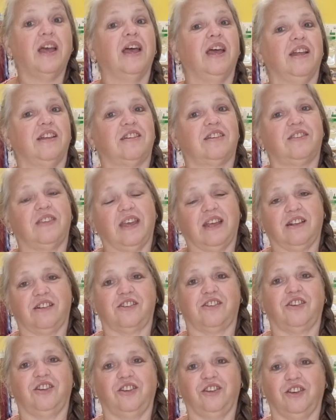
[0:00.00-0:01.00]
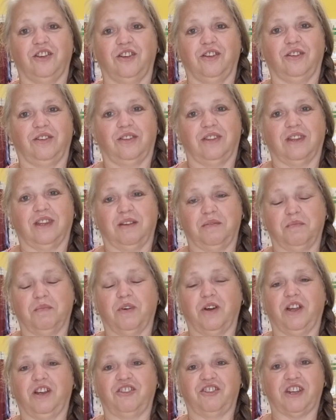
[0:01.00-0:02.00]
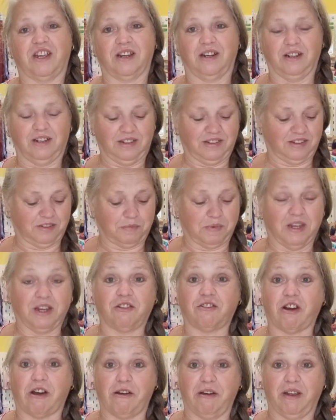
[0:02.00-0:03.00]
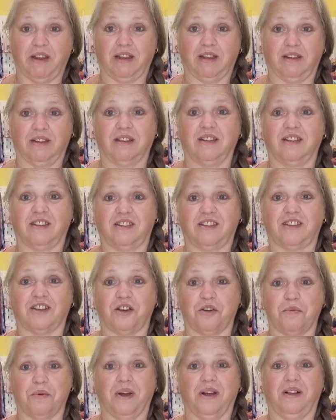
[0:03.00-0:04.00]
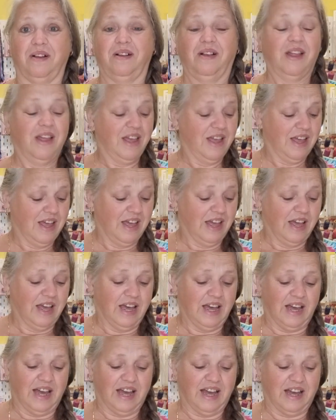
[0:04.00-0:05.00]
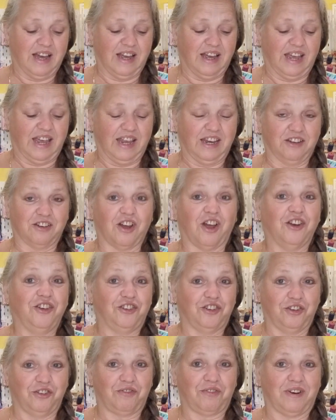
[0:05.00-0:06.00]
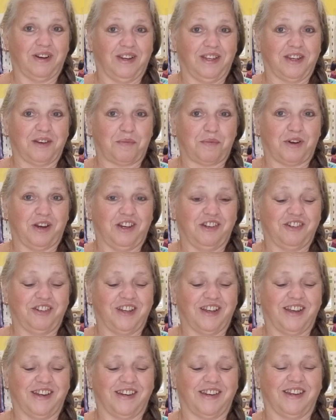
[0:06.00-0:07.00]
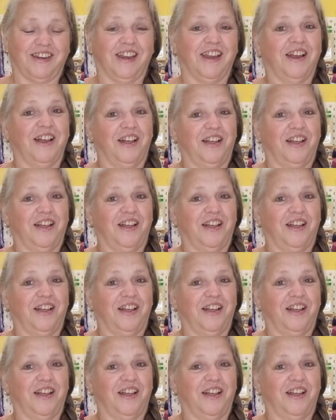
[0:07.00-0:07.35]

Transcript: It's thanks to you that my channel has been growing so well, and I do really appreciate it.